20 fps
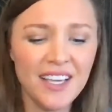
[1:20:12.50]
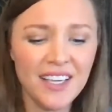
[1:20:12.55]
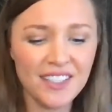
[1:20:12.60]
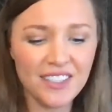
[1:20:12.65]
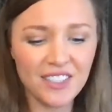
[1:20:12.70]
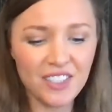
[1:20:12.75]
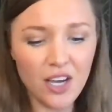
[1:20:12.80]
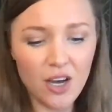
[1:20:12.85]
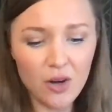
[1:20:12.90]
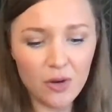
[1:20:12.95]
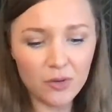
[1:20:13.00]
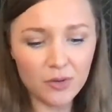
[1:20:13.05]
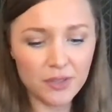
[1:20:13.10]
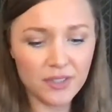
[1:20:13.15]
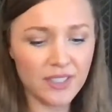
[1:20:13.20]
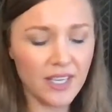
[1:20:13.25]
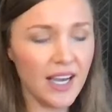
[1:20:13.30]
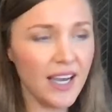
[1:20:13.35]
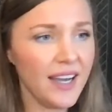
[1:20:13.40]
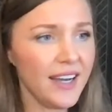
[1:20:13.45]
So,
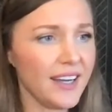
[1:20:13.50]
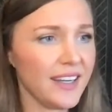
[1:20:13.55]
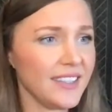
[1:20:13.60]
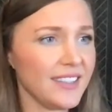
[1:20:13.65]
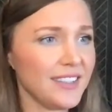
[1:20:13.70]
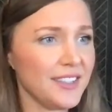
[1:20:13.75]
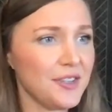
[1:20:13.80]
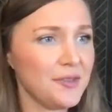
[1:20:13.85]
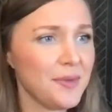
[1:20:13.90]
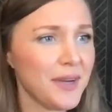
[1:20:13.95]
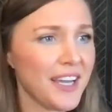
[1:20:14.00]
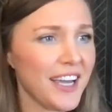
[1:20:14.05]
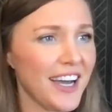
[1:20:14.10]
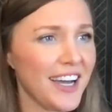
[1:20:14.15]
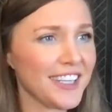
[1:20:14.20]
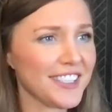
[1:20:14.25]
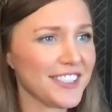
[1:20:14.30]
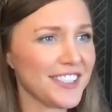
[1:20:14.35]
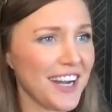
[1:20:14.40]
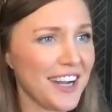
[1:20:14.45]
yeah. Oh my
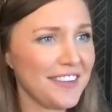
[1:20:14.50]
gosh.